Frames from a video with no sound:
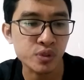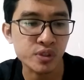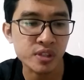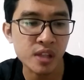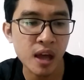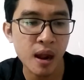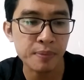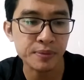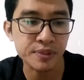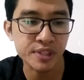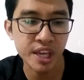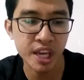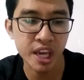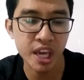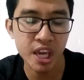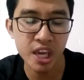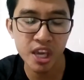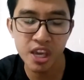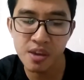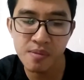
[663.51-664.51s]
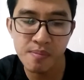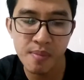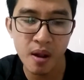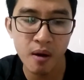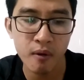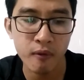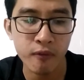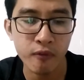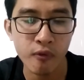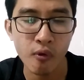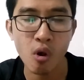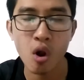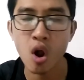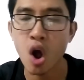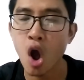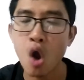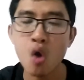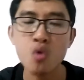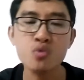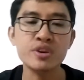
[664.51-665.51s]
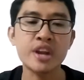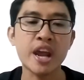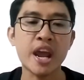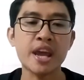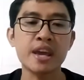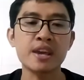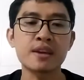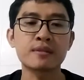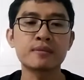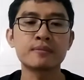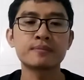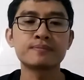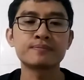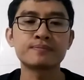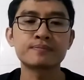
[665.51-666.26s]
you stop checking email for a whole day?